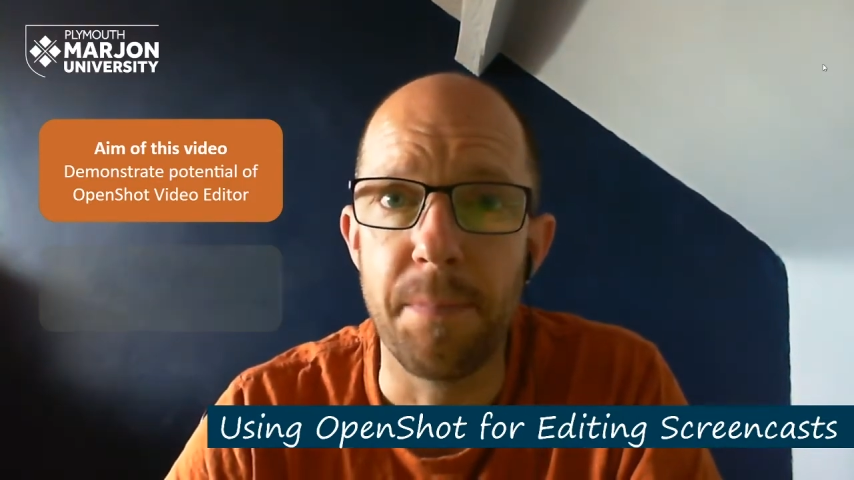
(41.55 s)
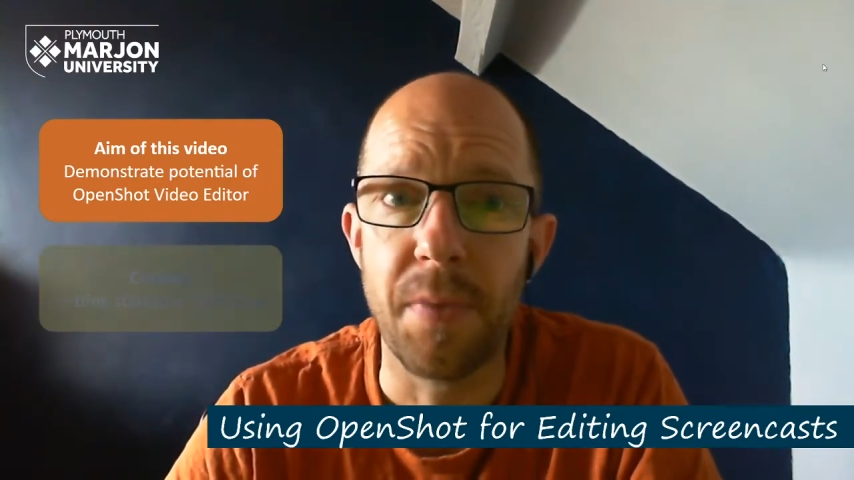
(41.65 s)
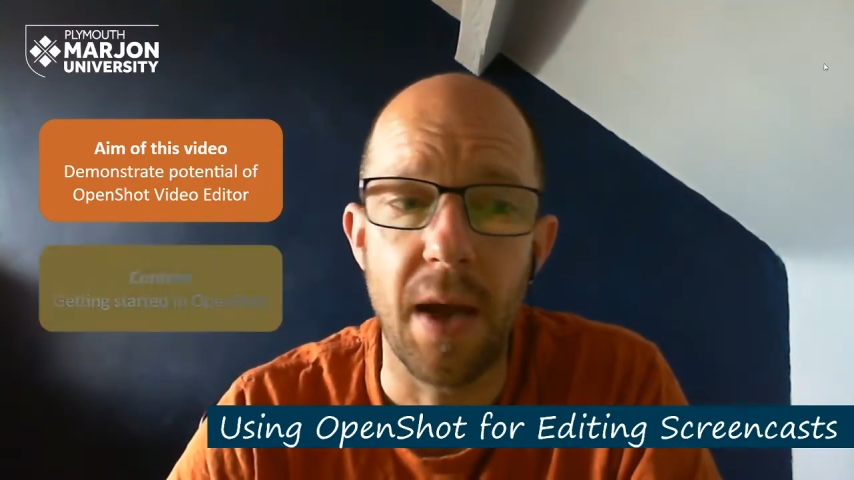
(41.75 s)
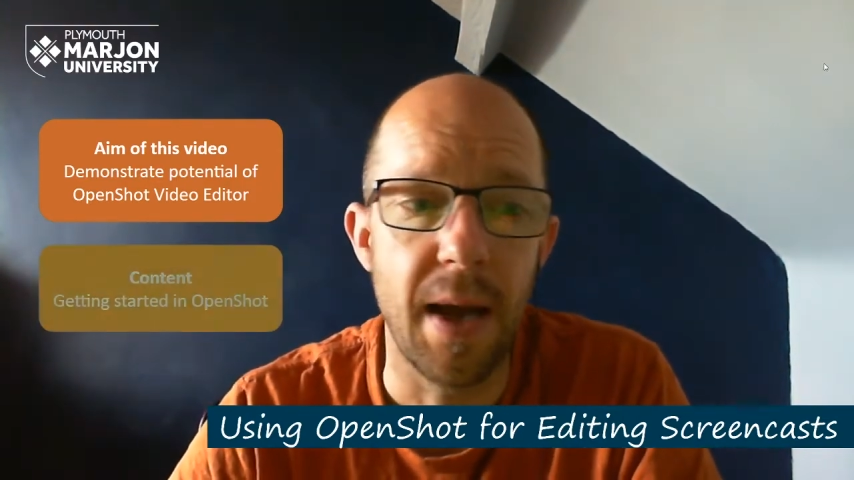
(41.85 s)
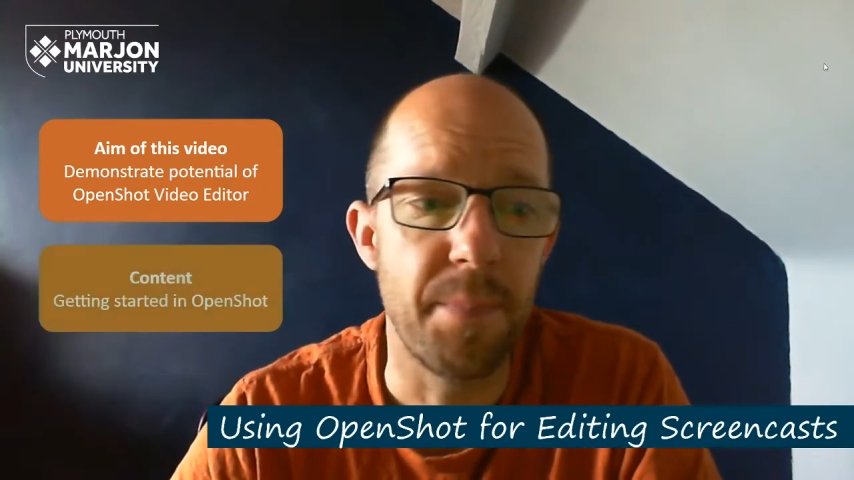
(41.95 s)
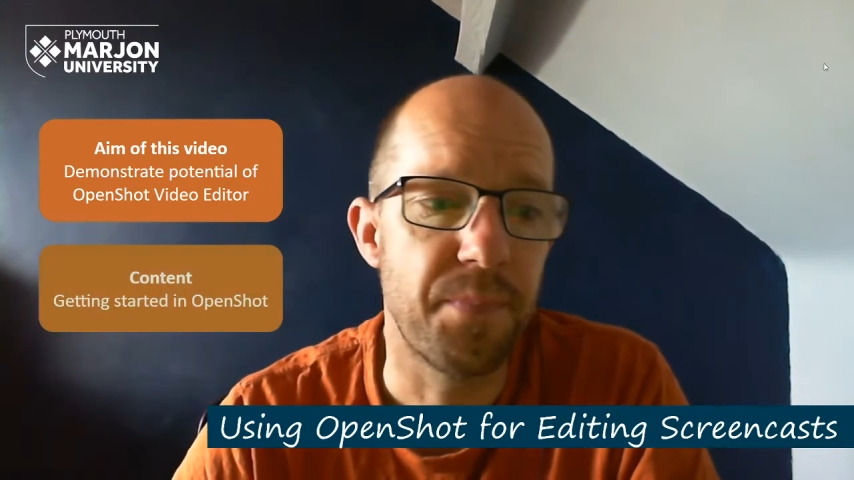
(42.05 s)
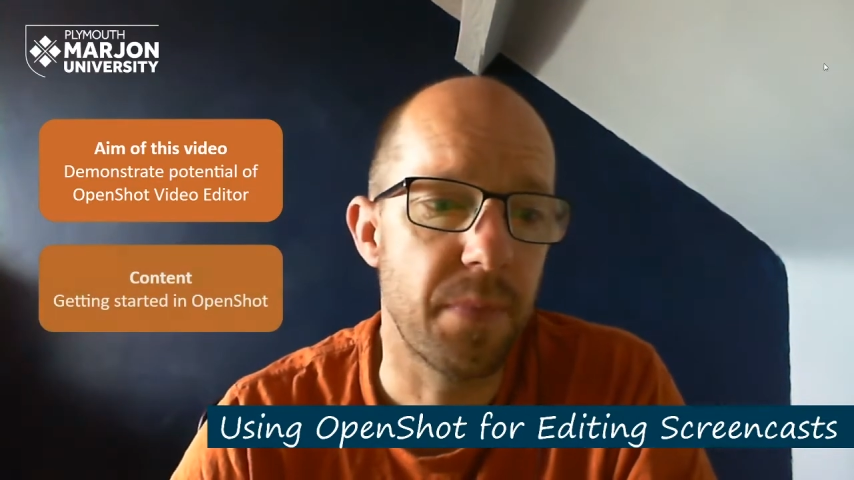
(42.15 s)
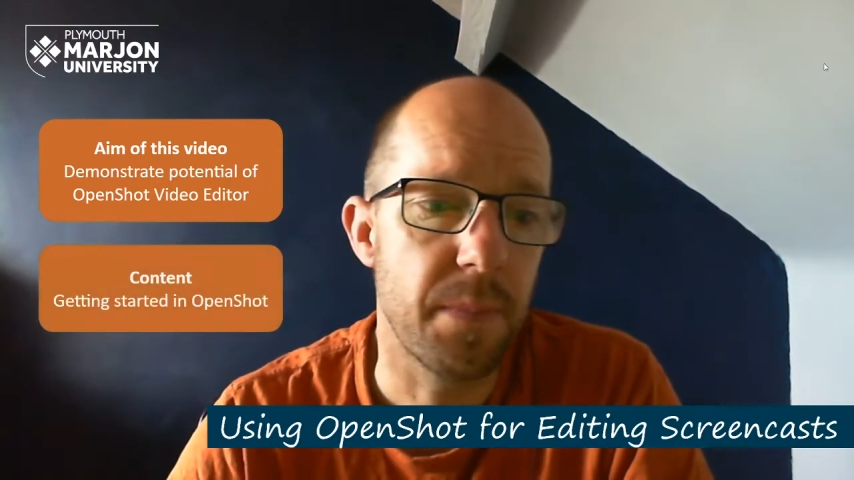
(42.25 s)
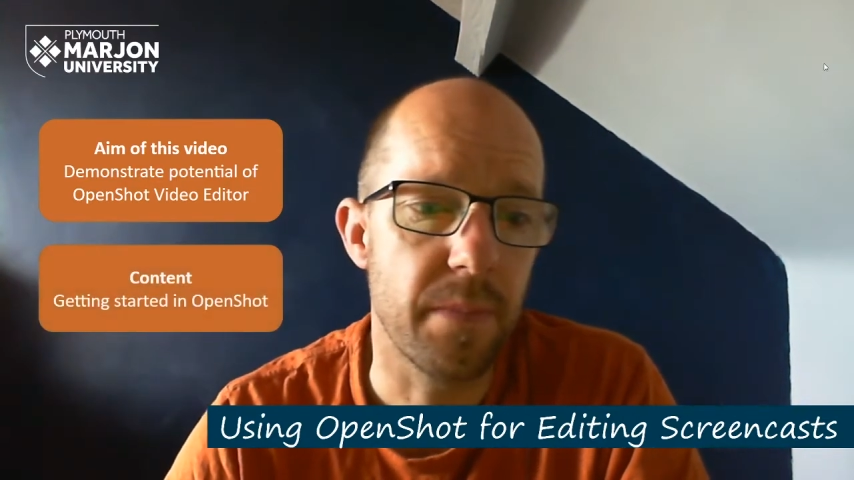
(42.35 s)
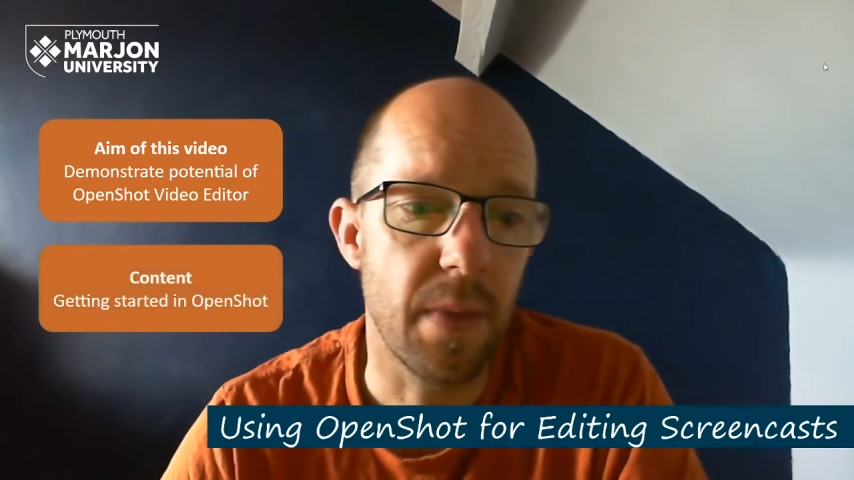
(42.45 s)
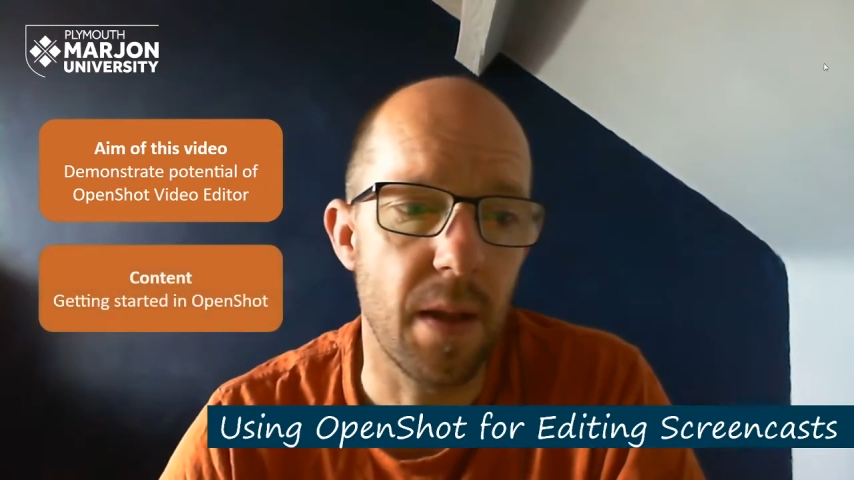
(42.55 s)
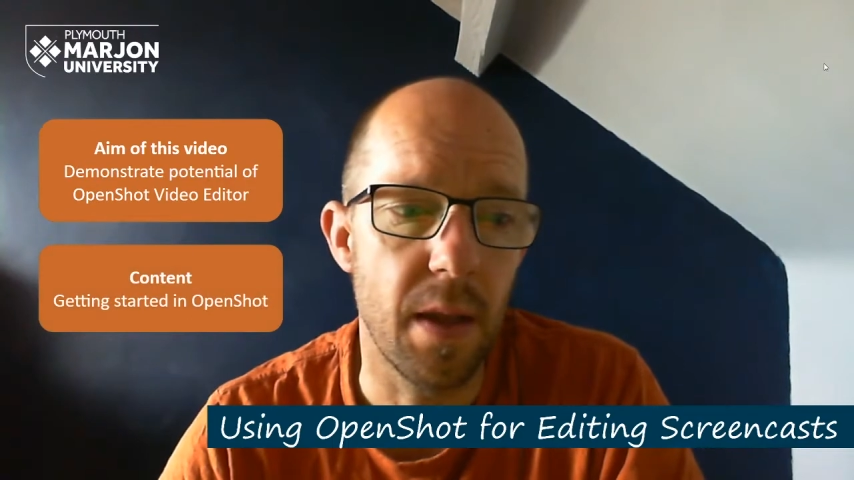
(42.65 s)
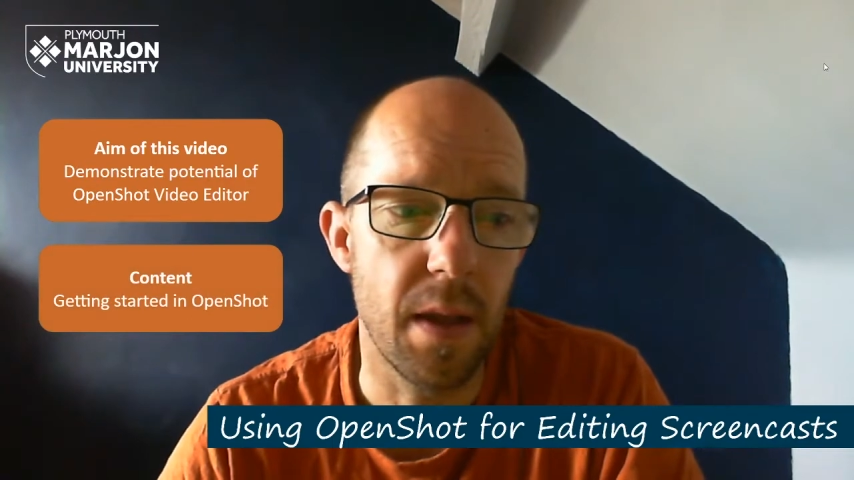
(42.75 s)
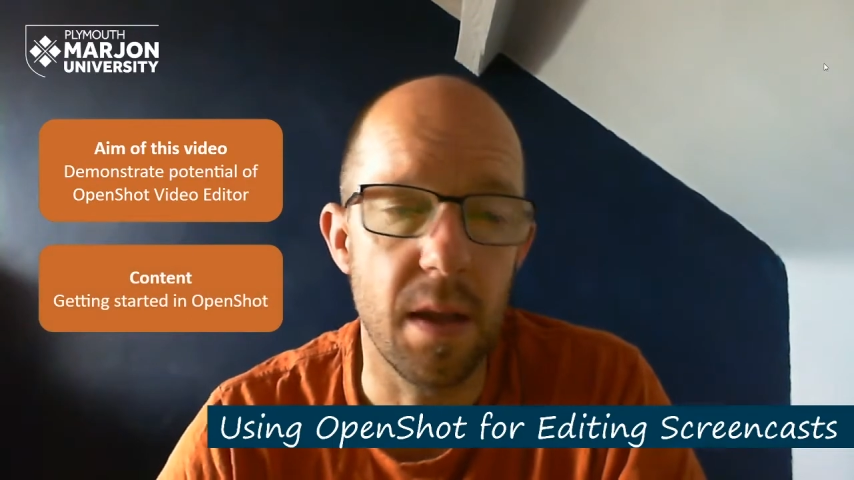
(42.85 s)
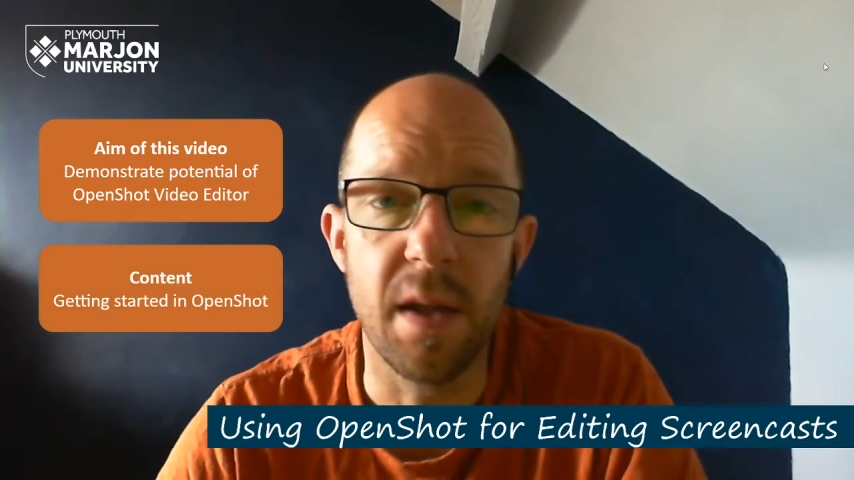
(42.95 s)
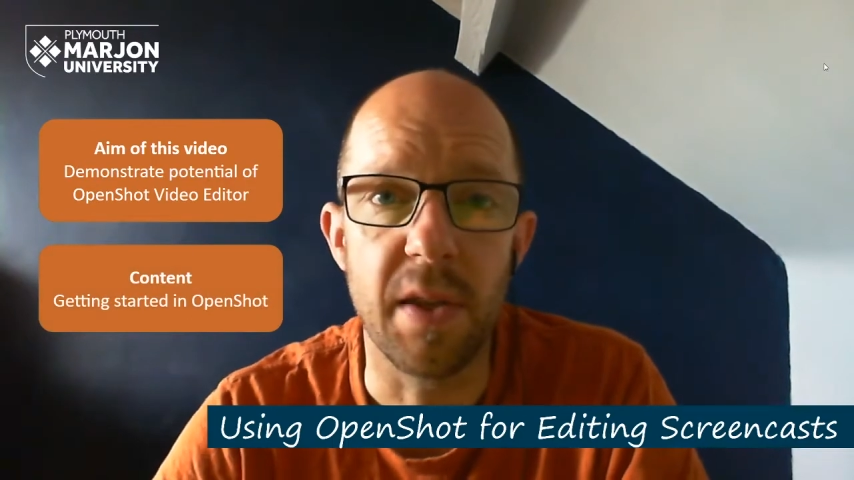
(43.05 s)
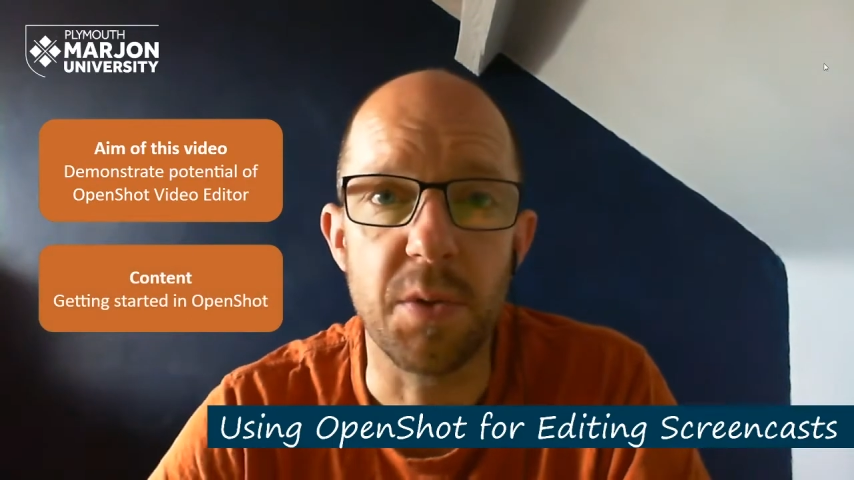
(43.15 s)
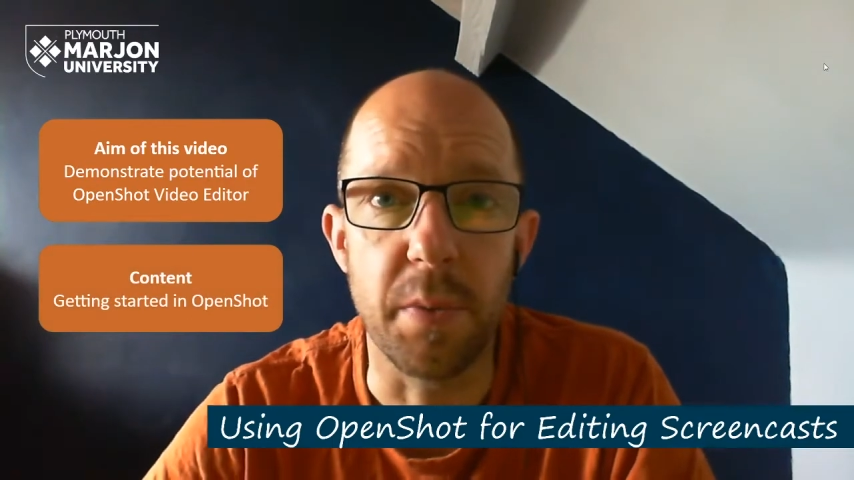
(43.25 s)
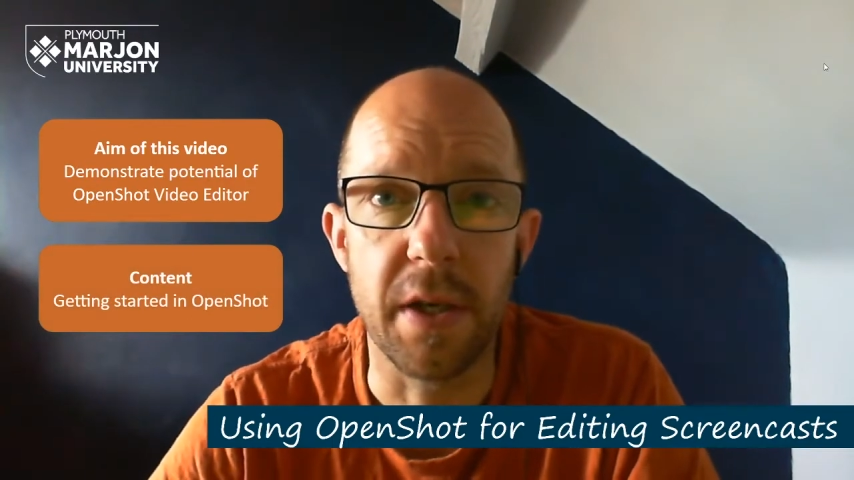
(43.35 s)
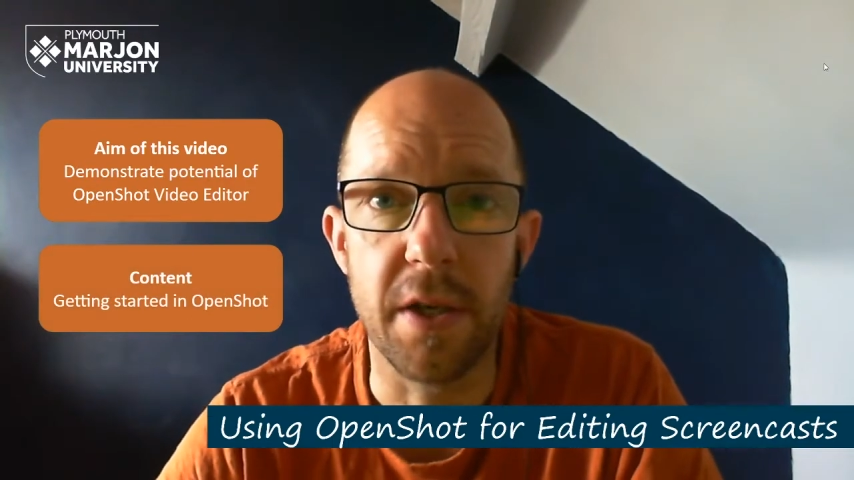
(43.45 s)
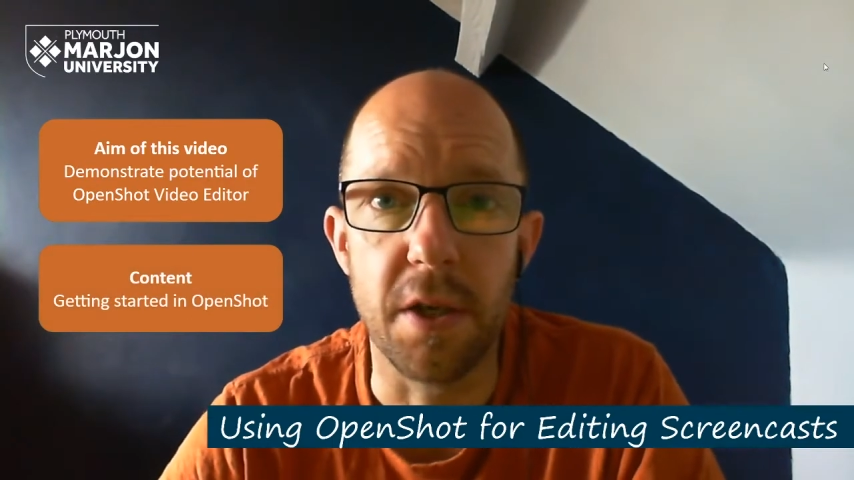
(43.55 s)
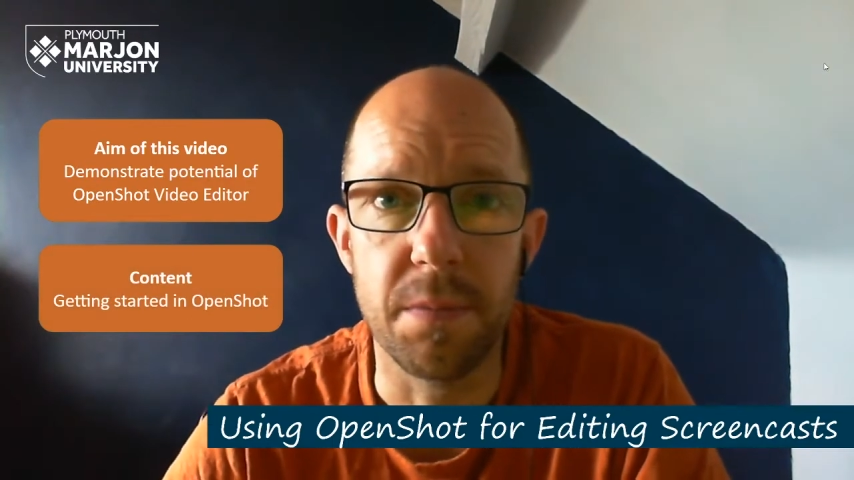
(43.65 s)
And that's what we're going to do,